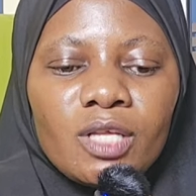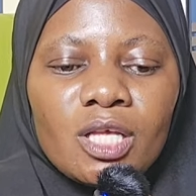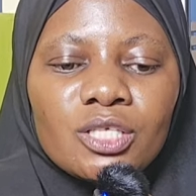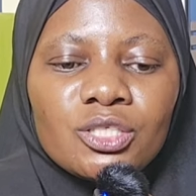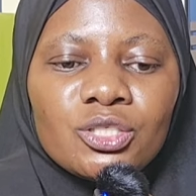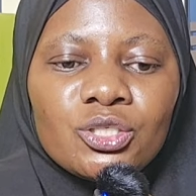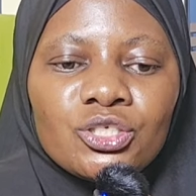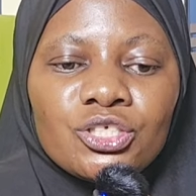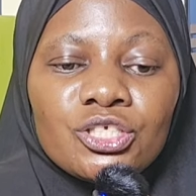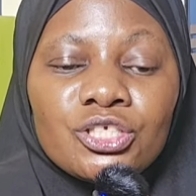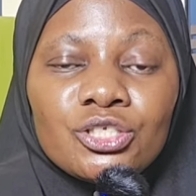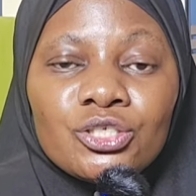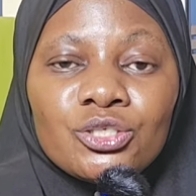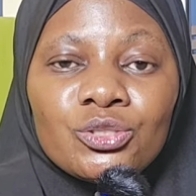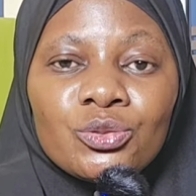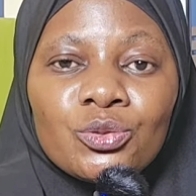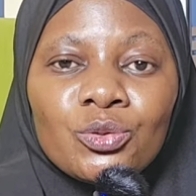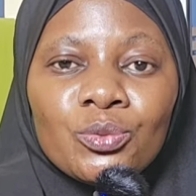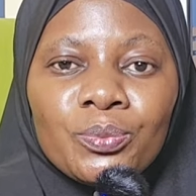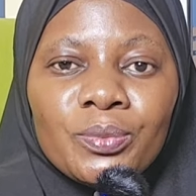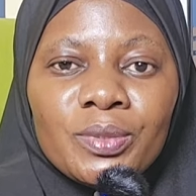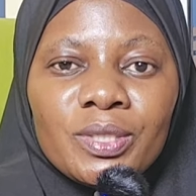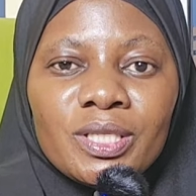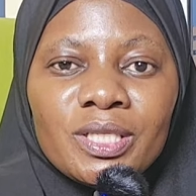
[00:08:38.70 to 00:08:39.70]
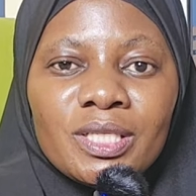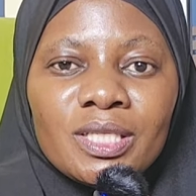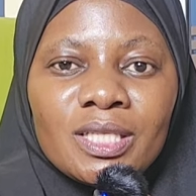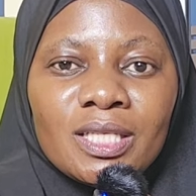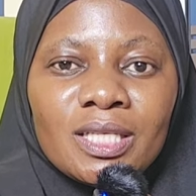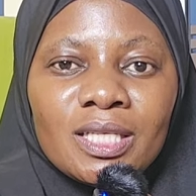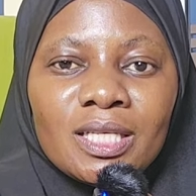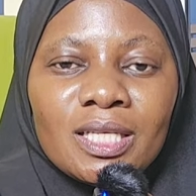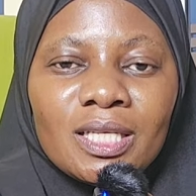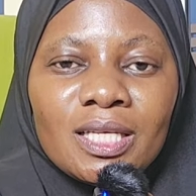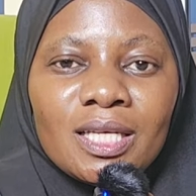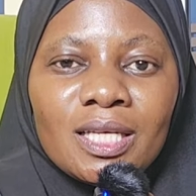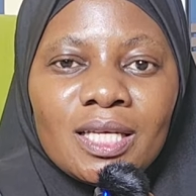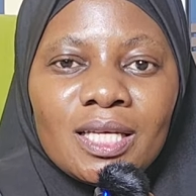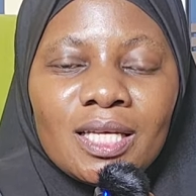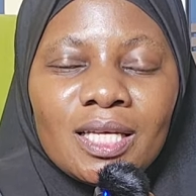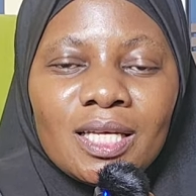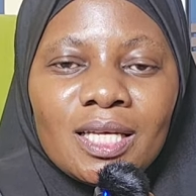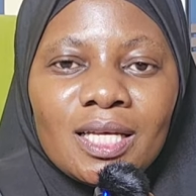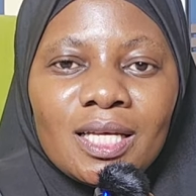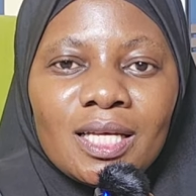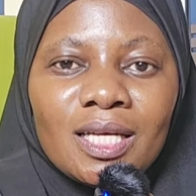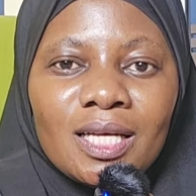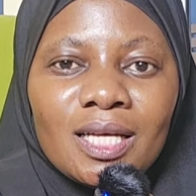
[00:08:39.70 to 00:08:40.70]
So she took me.
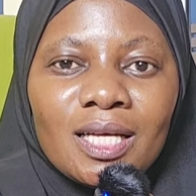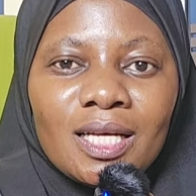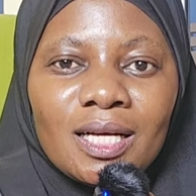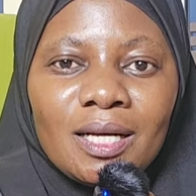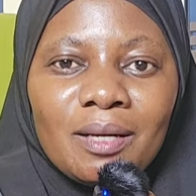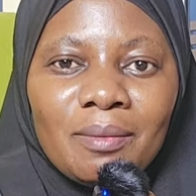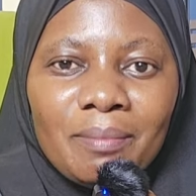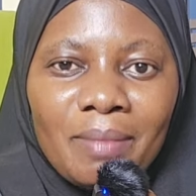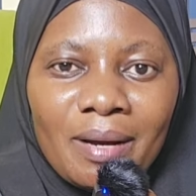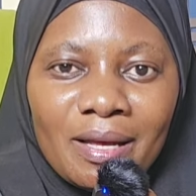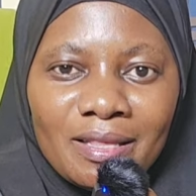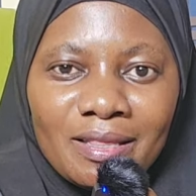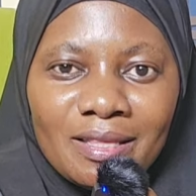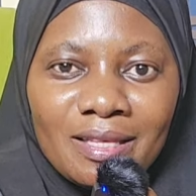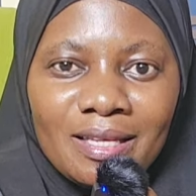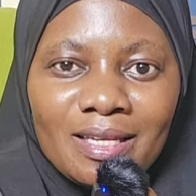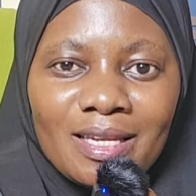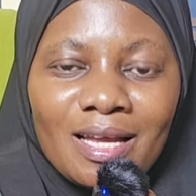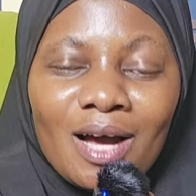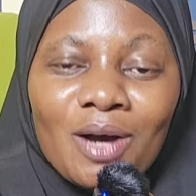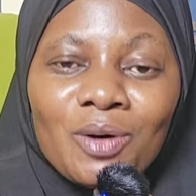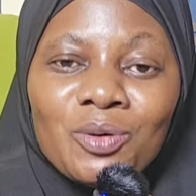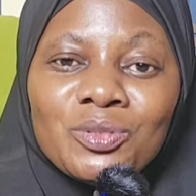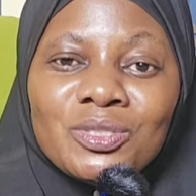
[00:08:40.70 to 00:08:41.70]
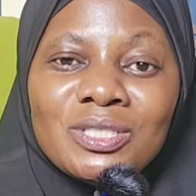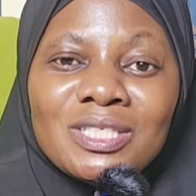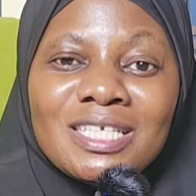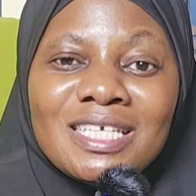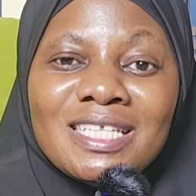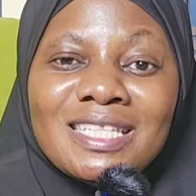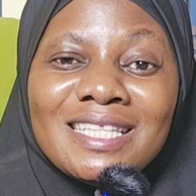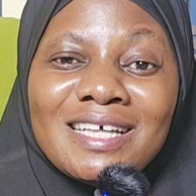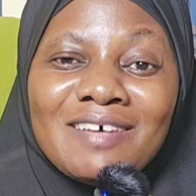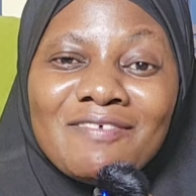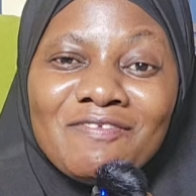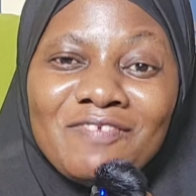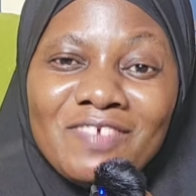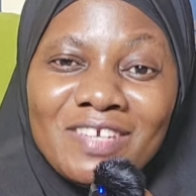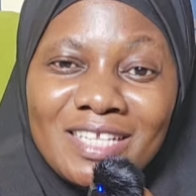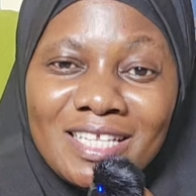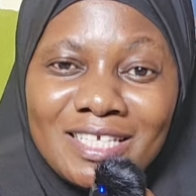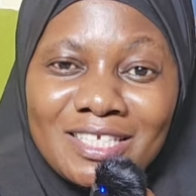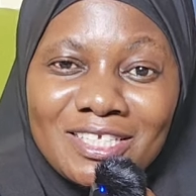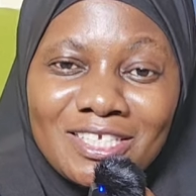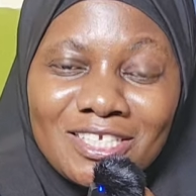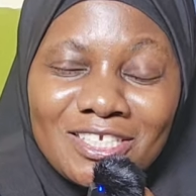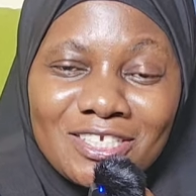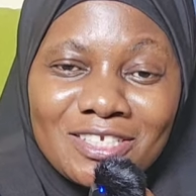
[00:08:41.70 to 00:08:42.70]
By then I was in the
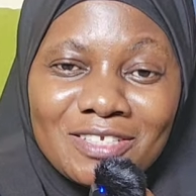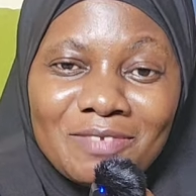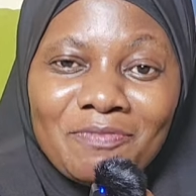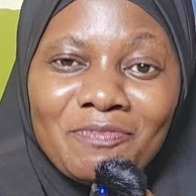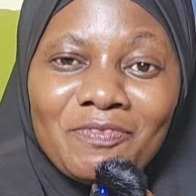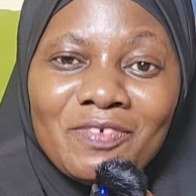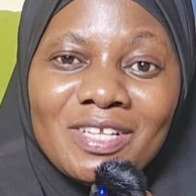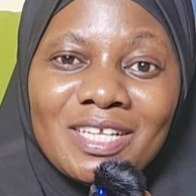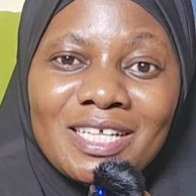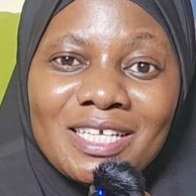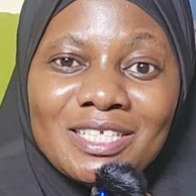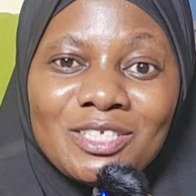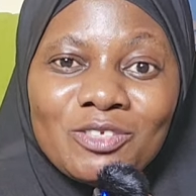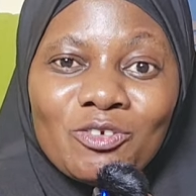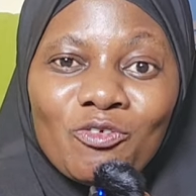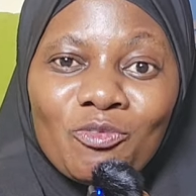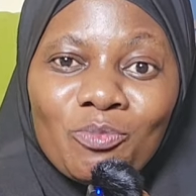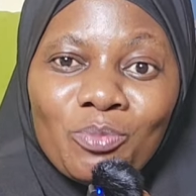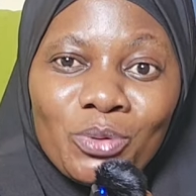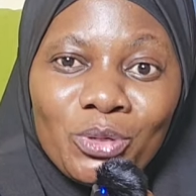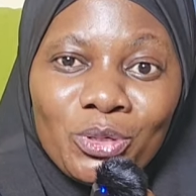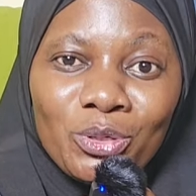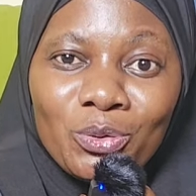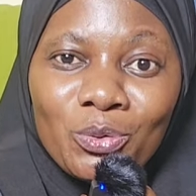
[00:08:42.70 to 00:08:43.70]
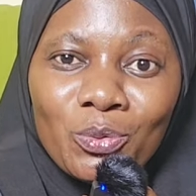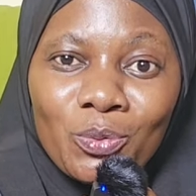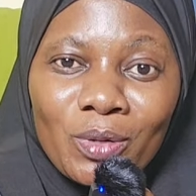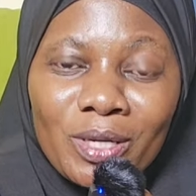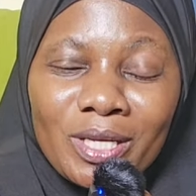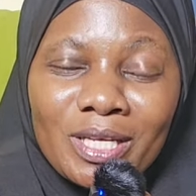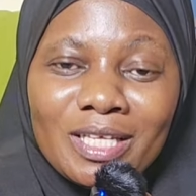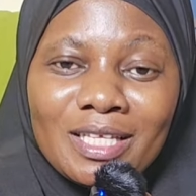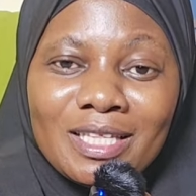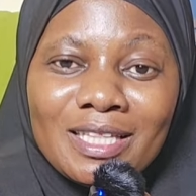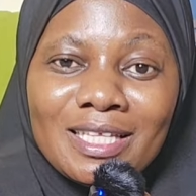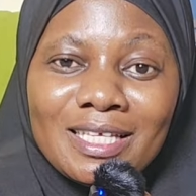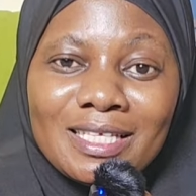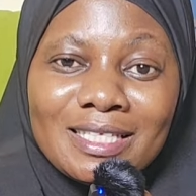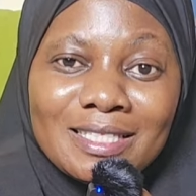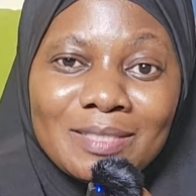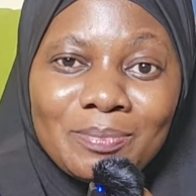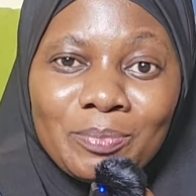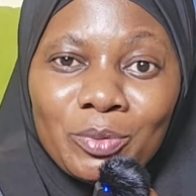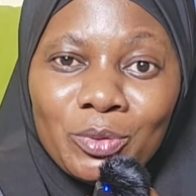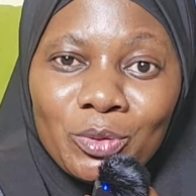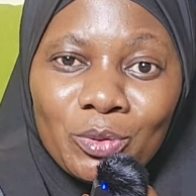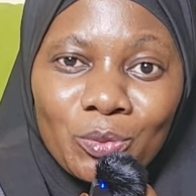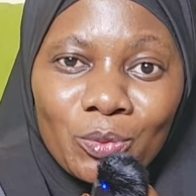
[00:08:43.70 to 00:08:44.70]
village of Buyukwe.
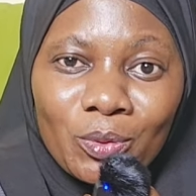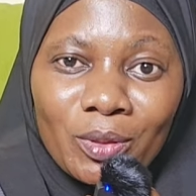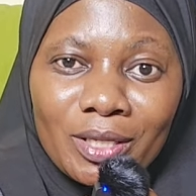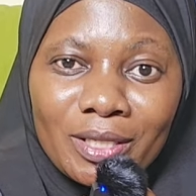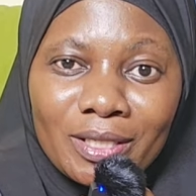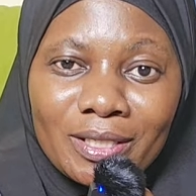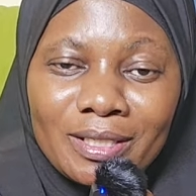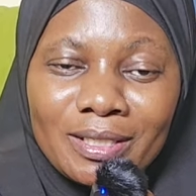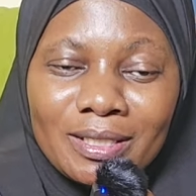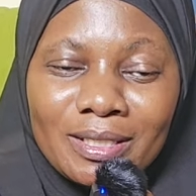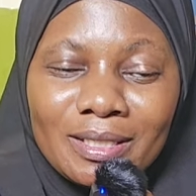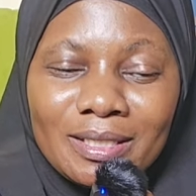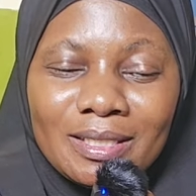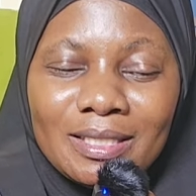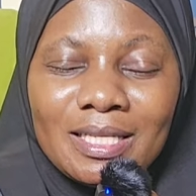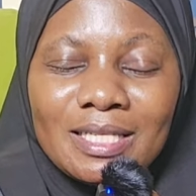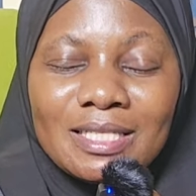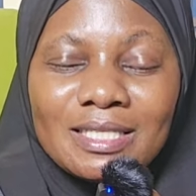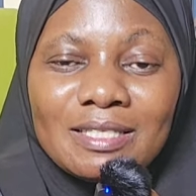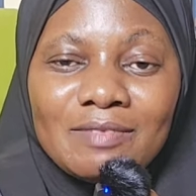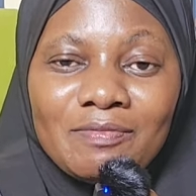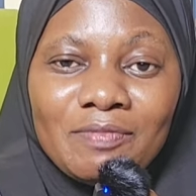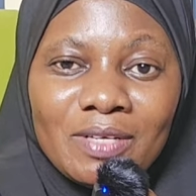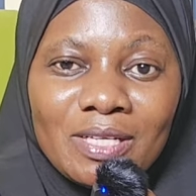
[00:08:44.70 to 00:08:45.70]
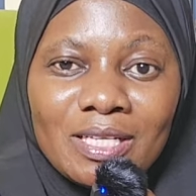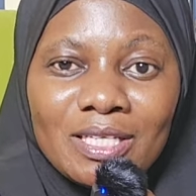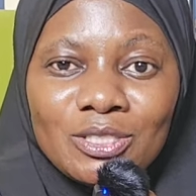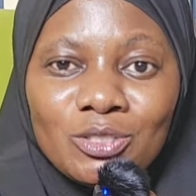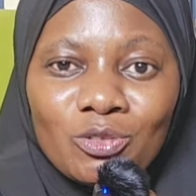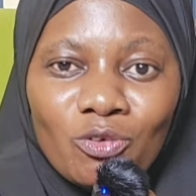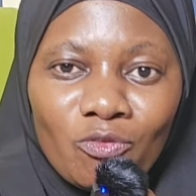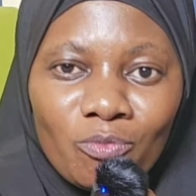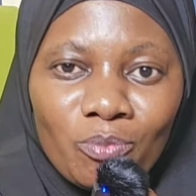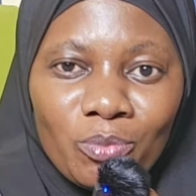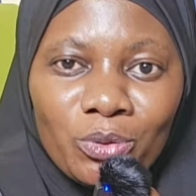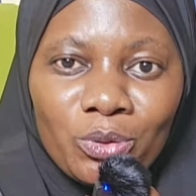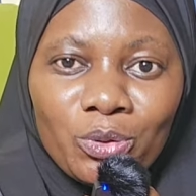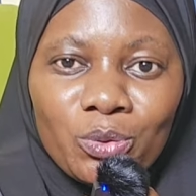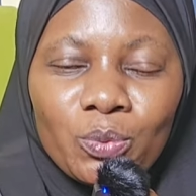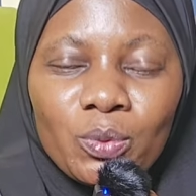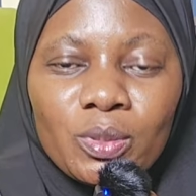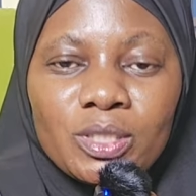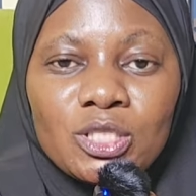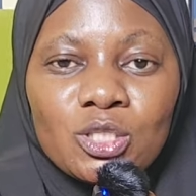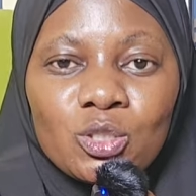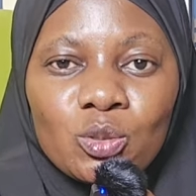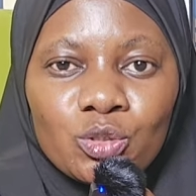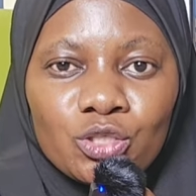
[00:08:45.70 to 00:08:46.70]
There's Buyukwe. Yes, the village of
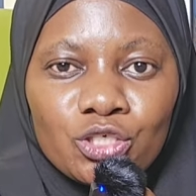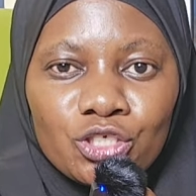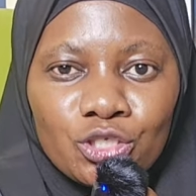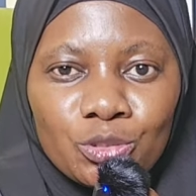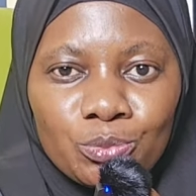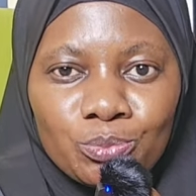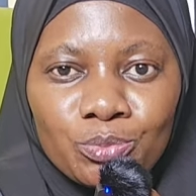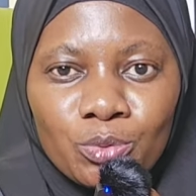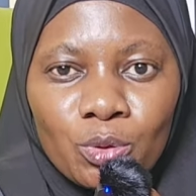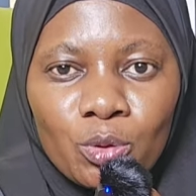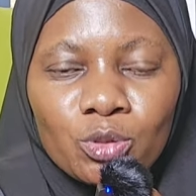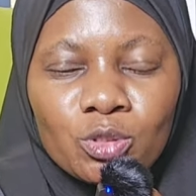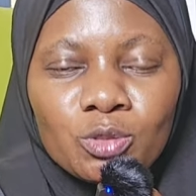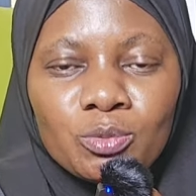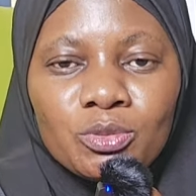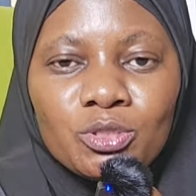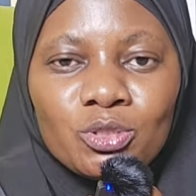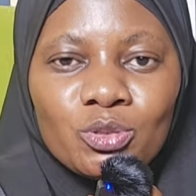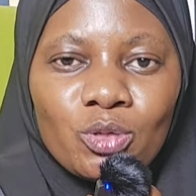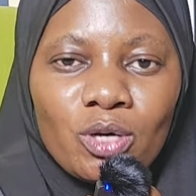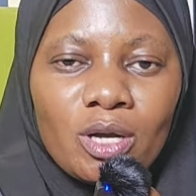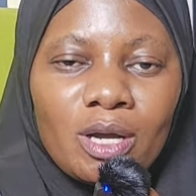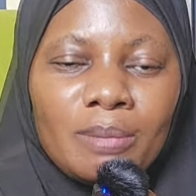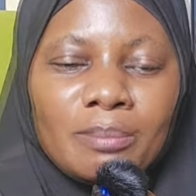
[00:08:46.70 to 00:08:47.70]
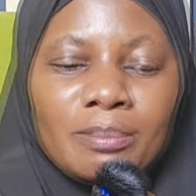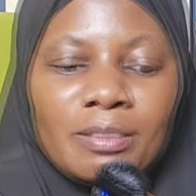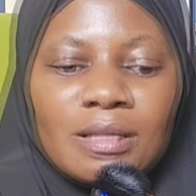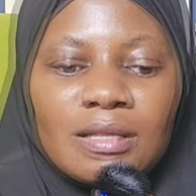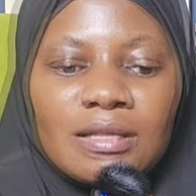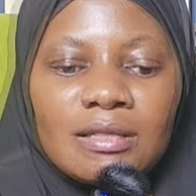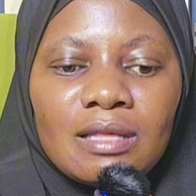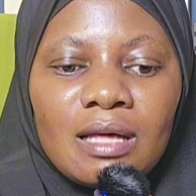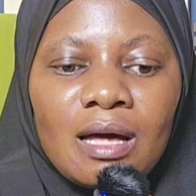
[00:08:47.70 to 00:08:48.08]
Buyukwe. So she brought me to Kampala.